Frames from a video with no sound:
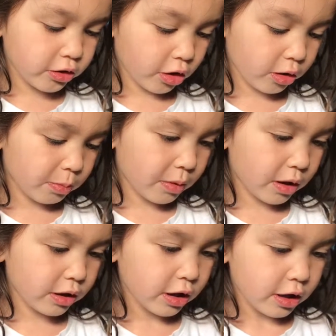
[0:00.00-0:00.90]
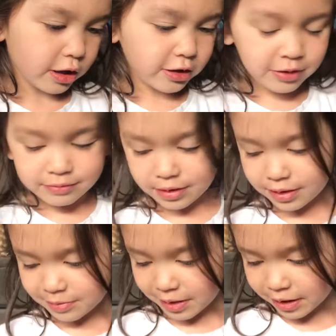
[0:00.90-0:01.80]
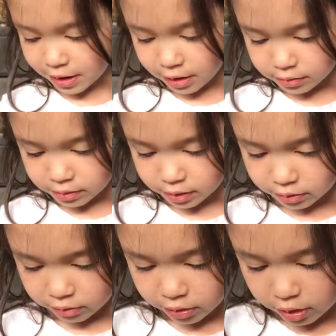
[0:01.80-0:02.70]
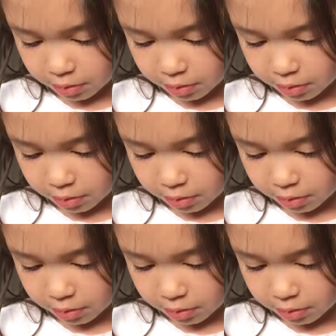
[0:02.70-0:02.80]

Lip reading: good, but you want to make a little